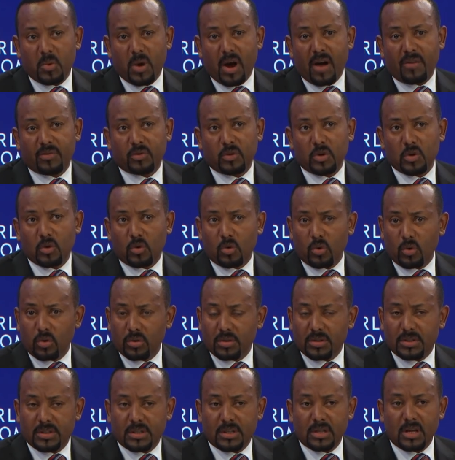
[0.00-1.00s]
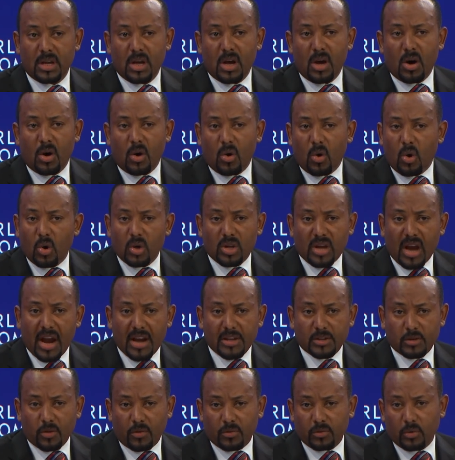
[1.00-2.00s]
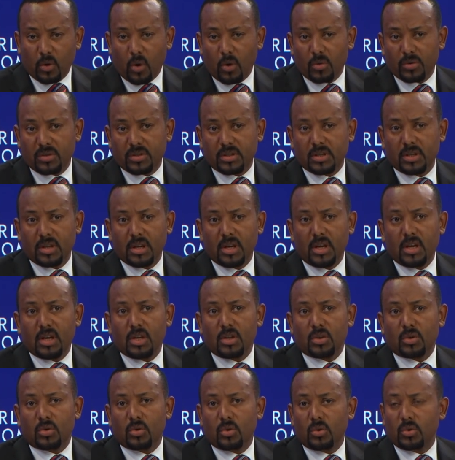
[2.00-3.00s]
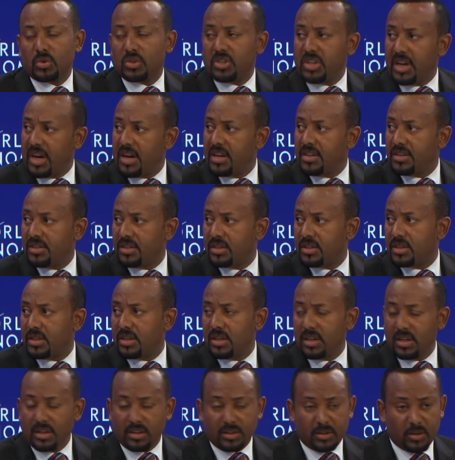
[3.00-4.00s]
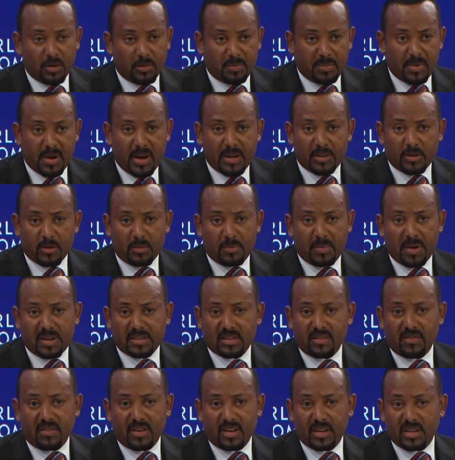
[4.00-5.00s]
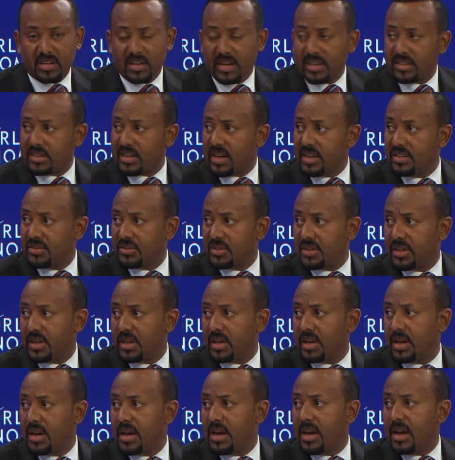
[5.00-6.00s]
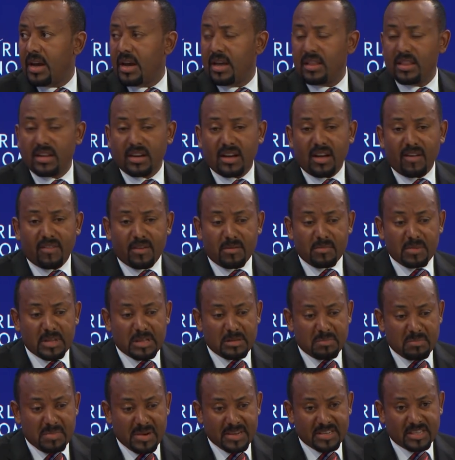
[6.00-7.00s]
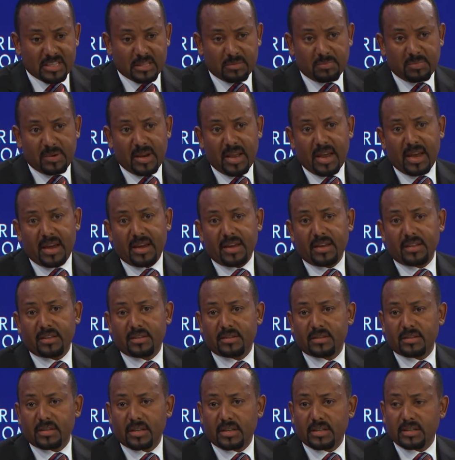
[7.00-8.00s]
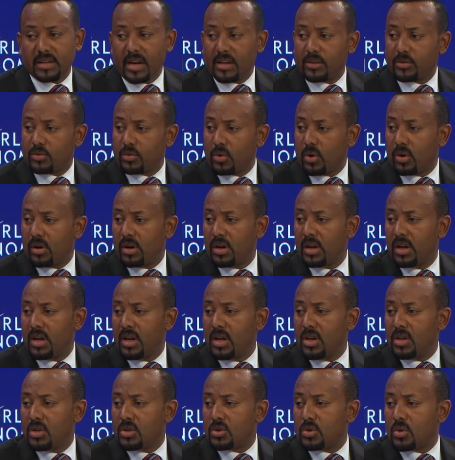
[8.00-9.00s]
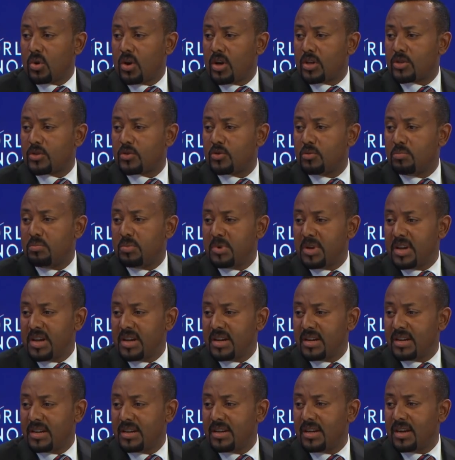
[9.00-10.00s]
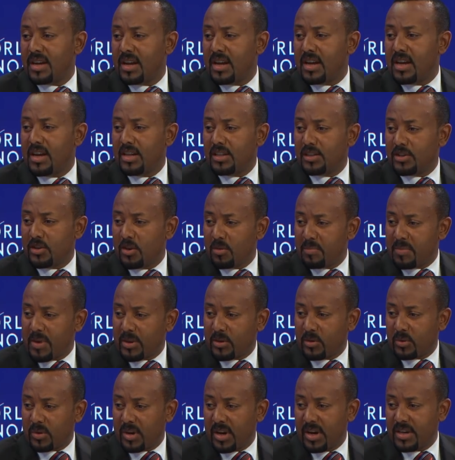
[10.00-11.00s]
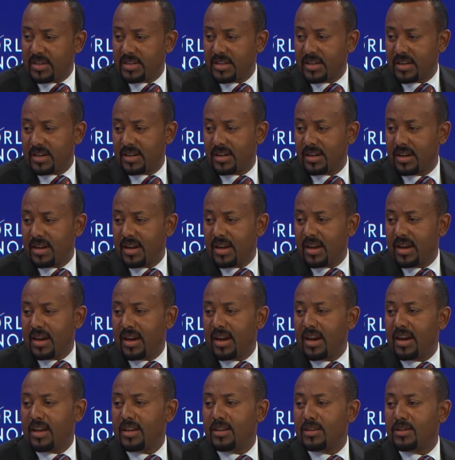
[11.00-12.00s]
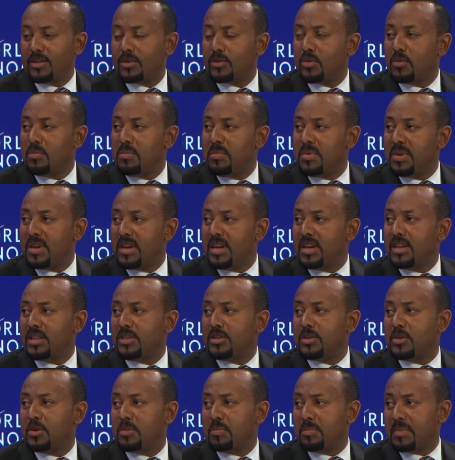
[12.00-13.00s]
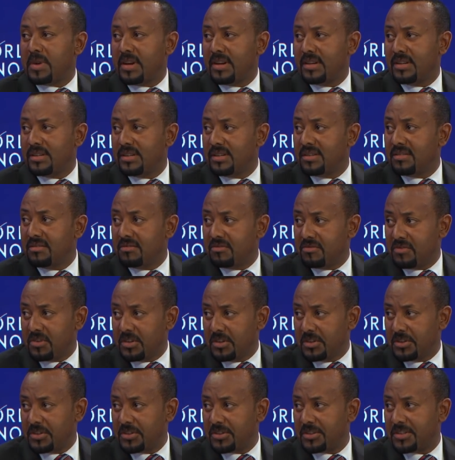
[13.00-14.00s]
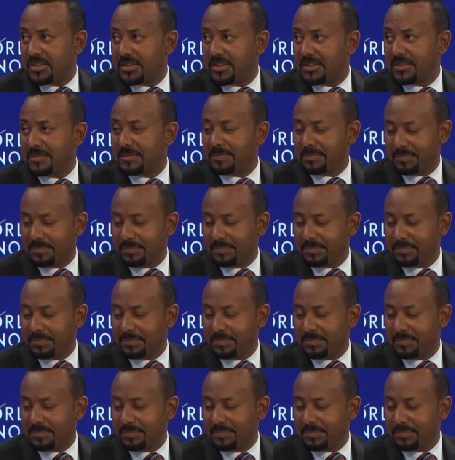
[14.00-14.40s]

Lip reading: We have to include all kinds of thoughts to change Ethiopia. Ethiopia is a very great country, and the government must play its great role so as to bring Ethiopia together and to be Ethiopian first.